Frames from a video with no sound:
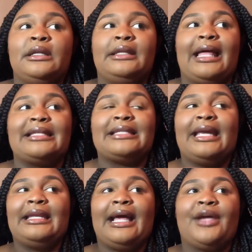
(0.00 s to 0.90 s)
that's
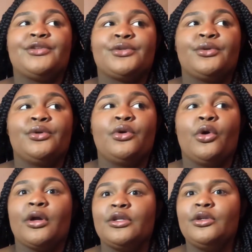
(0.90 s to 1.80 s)
in high school
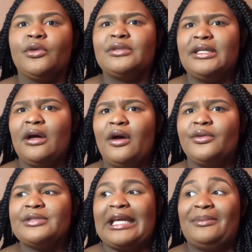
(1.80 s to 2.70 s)
or, you know, did all
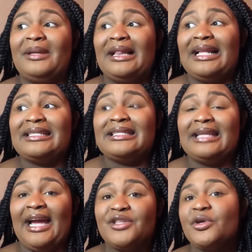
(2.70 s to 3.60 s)
those AP classes in
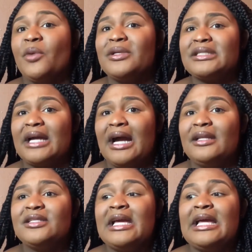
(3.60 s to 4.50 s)
high school and went to
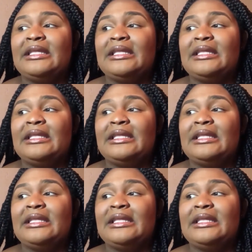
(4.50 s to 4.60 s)
college,